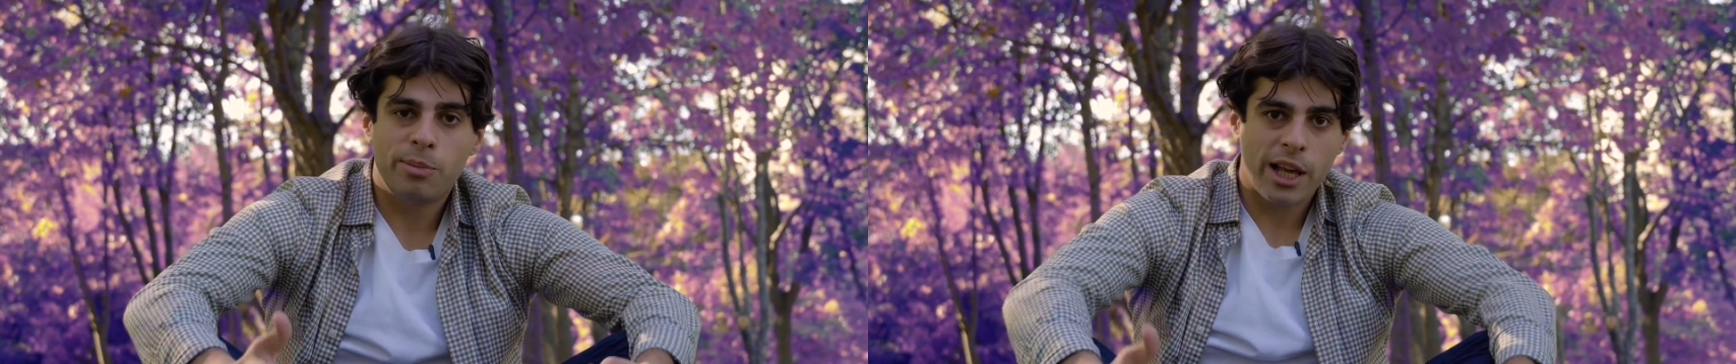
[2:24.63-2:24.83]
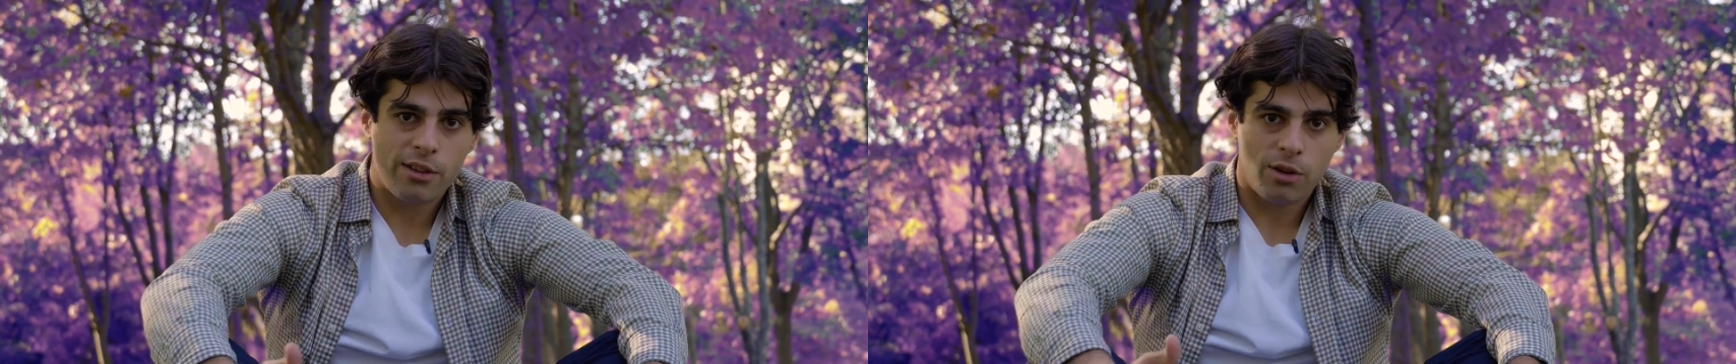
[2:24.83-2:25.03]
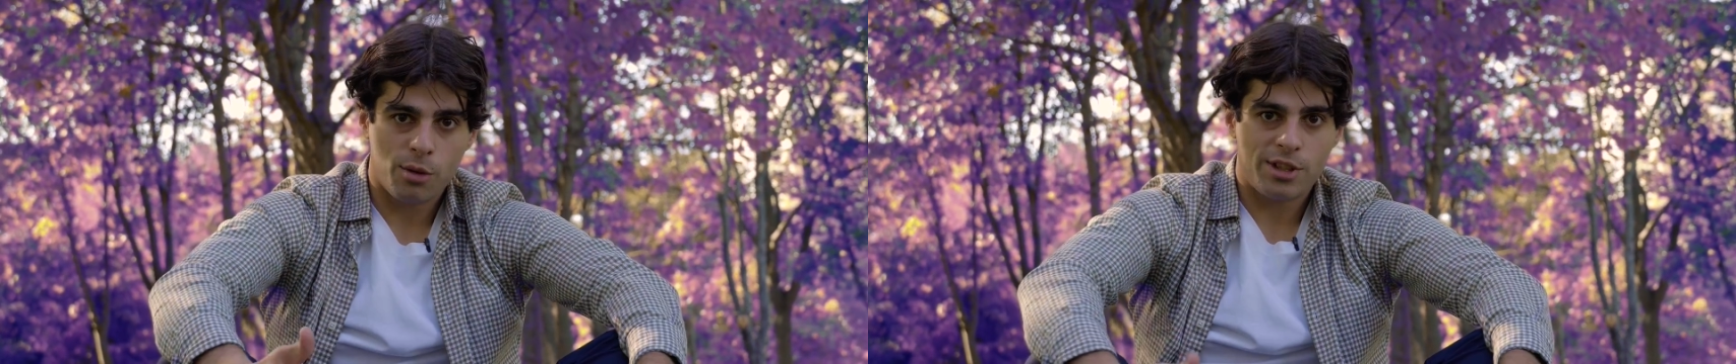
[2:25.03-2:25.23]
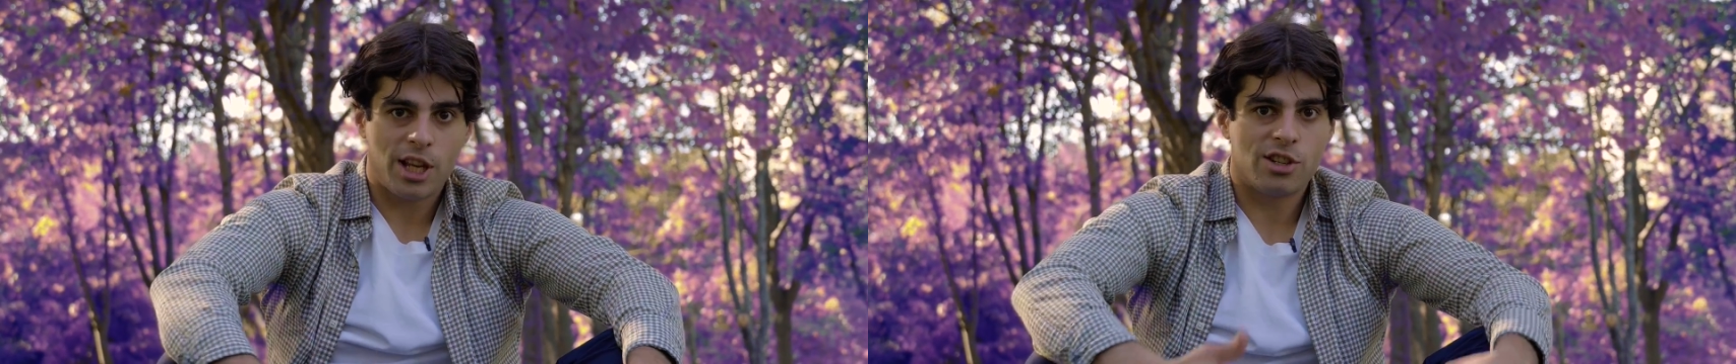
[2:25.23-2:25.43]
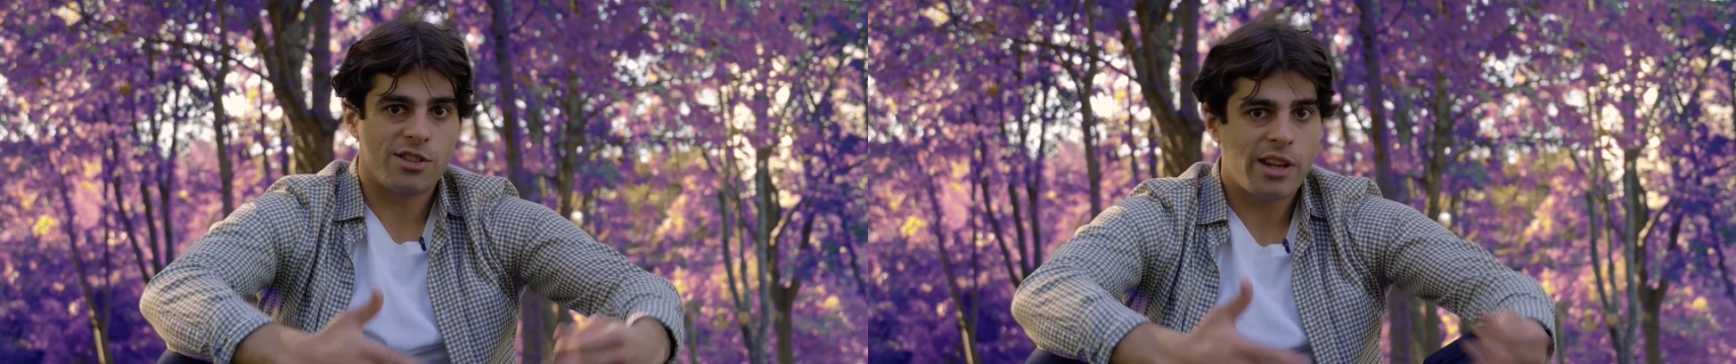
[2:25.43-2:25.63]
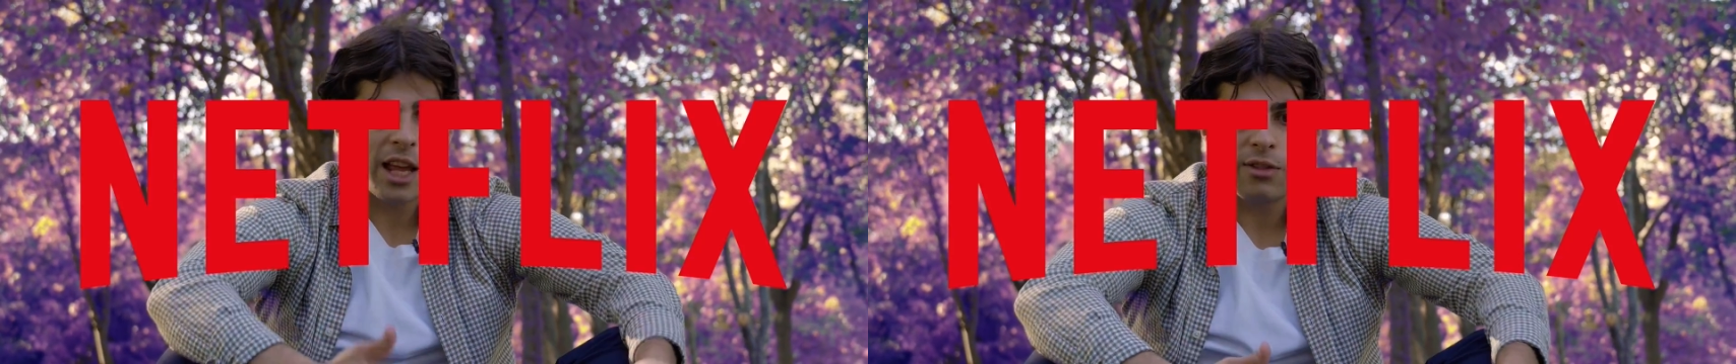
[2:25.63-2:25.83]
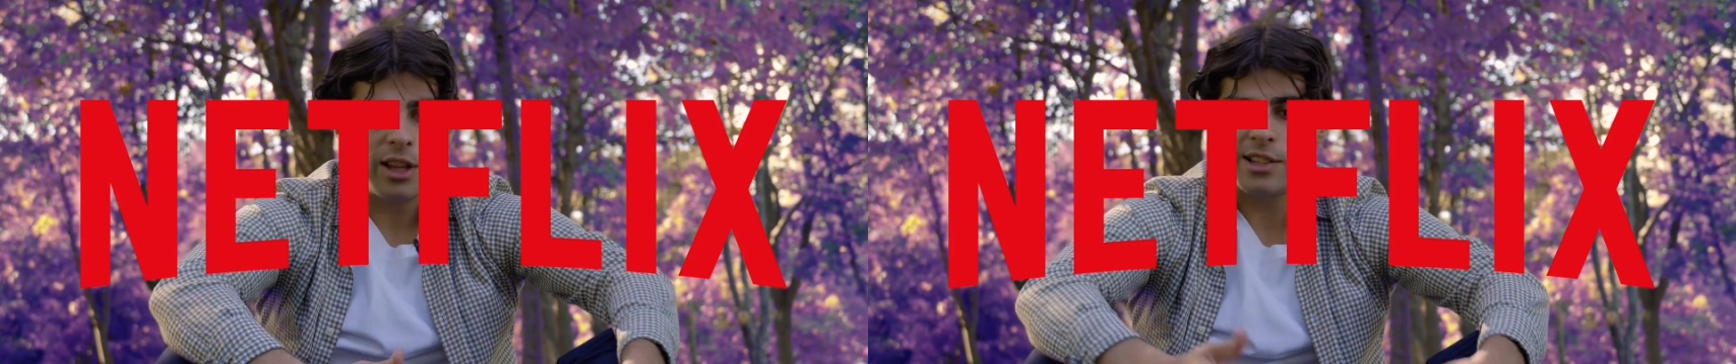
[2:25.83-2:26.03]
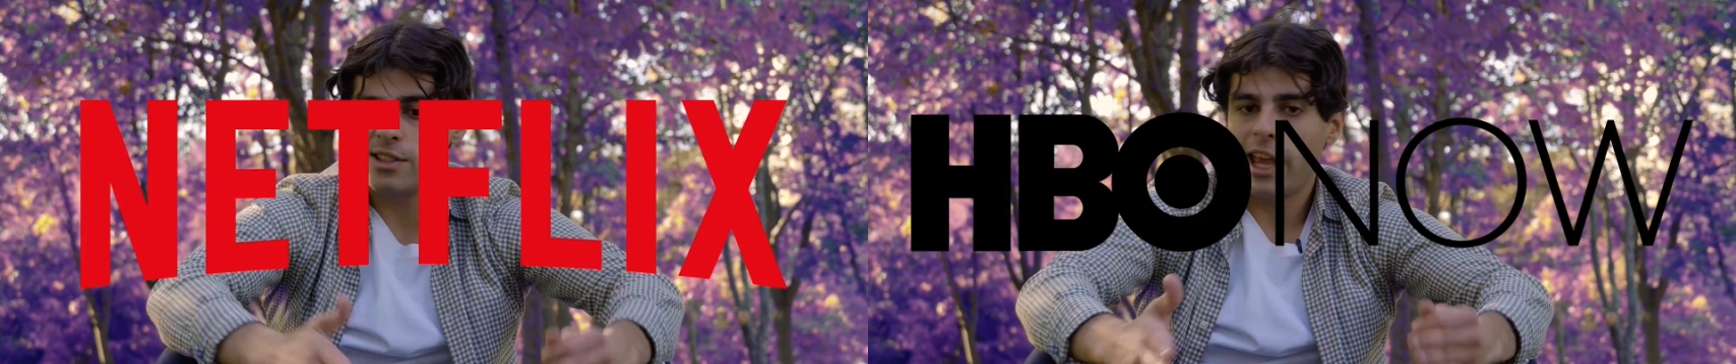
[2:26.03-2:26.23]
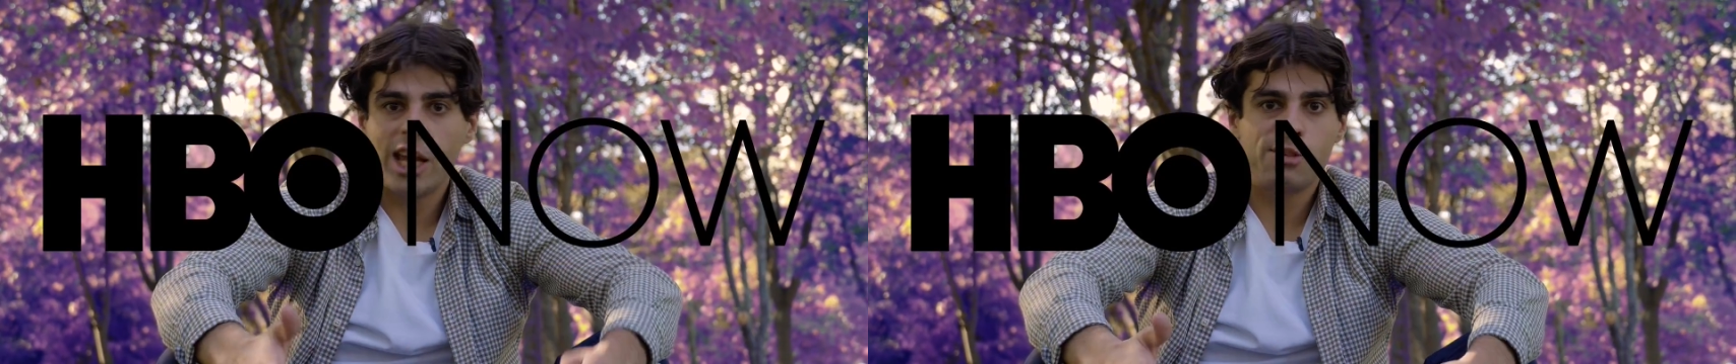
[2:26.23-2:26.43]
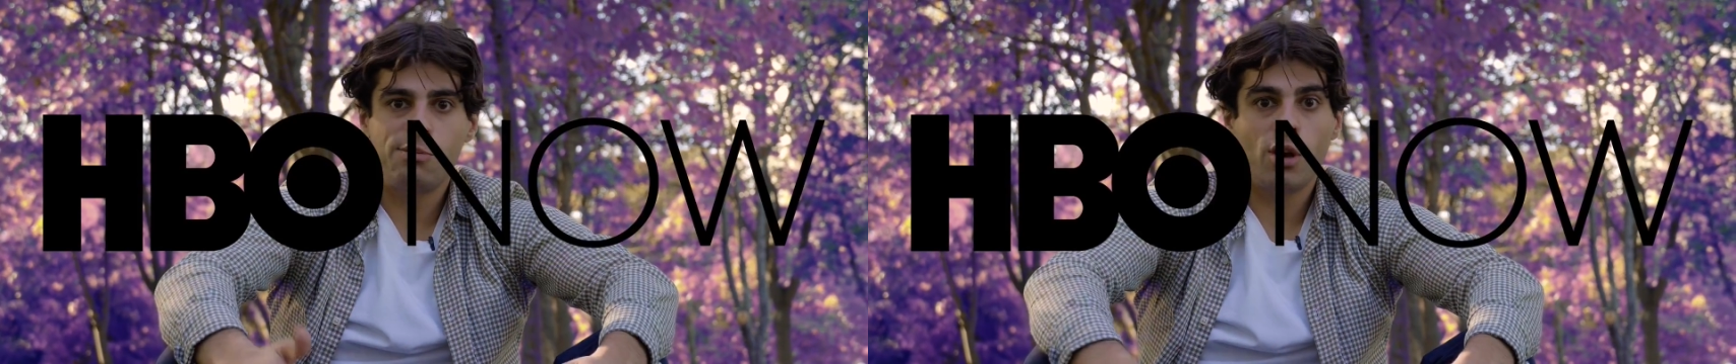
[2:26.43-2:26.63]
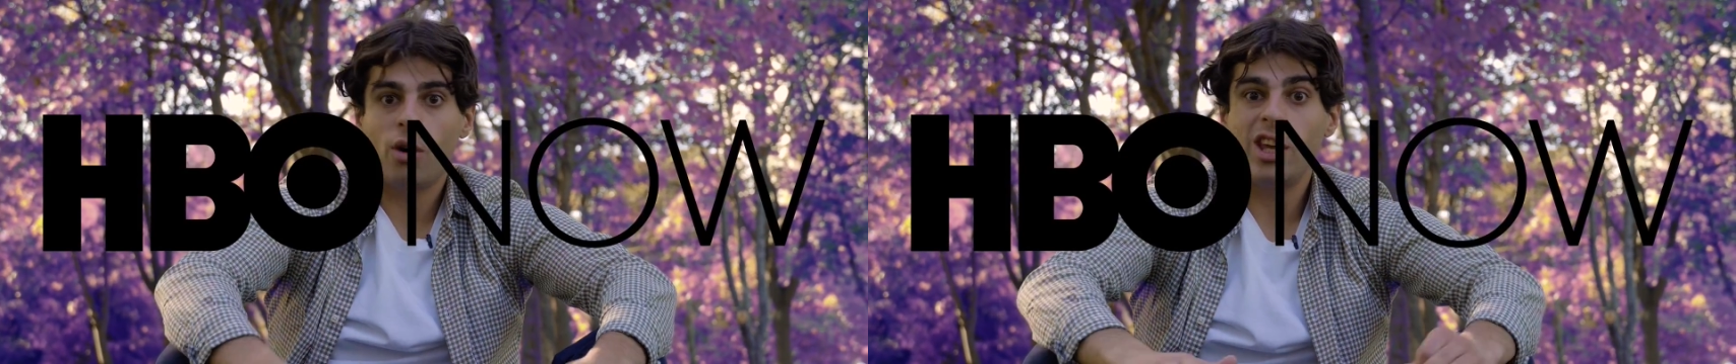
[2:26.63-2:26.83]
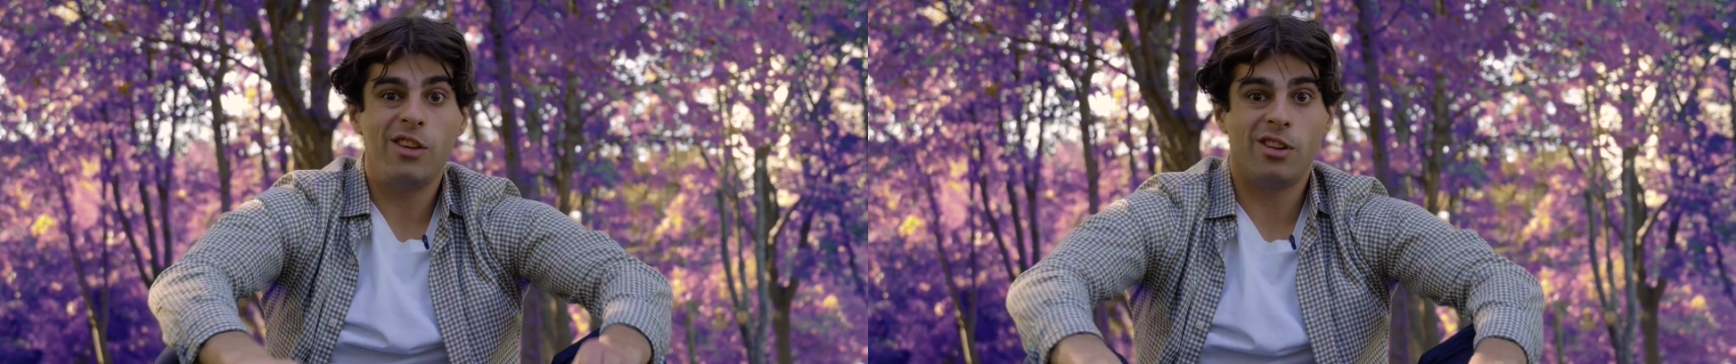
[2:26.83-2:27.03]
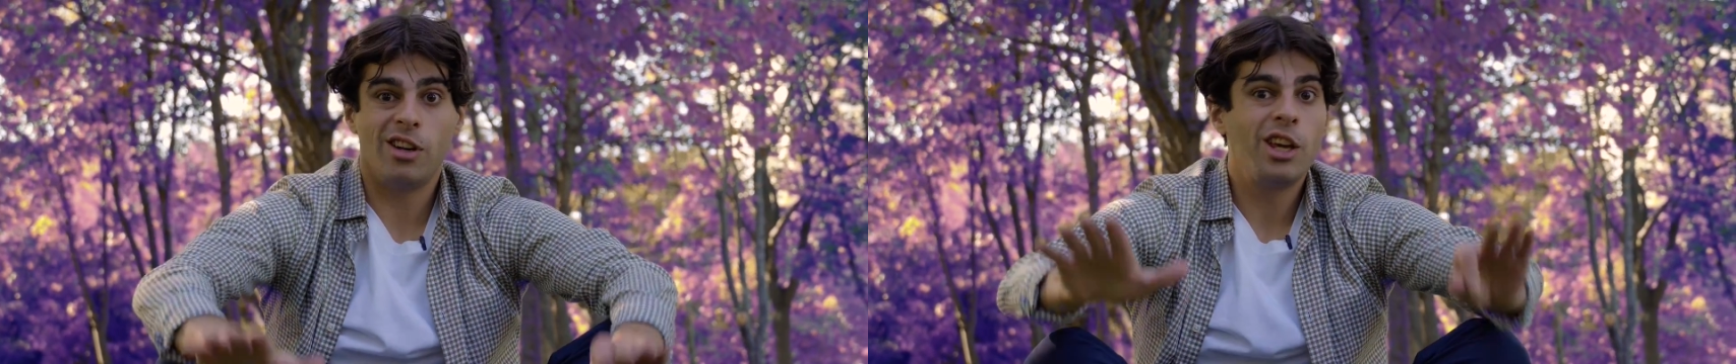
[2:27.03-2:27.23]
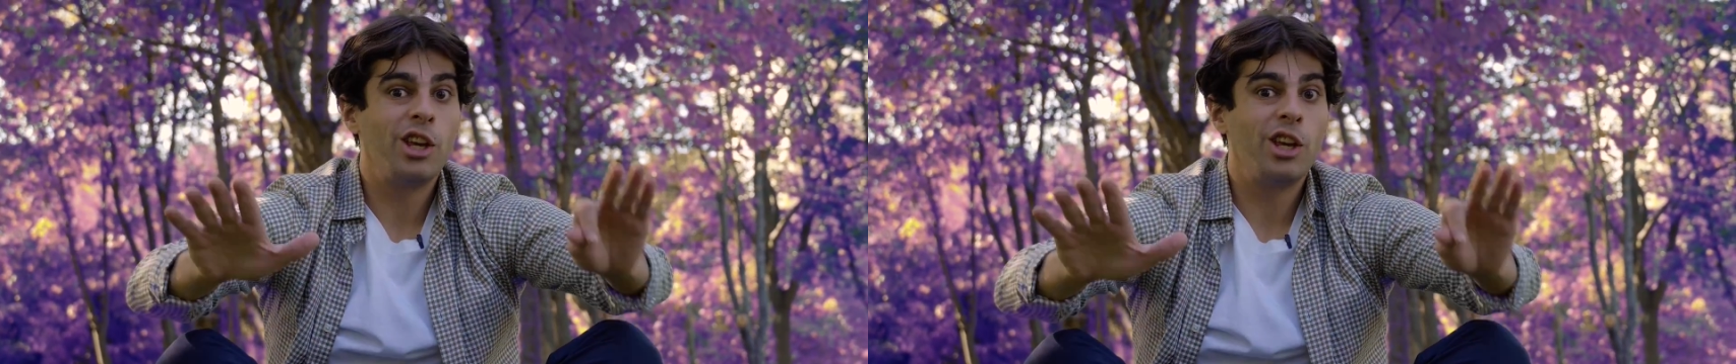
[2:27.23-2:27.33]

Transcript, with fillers: platforms such as Netflix, H B O, even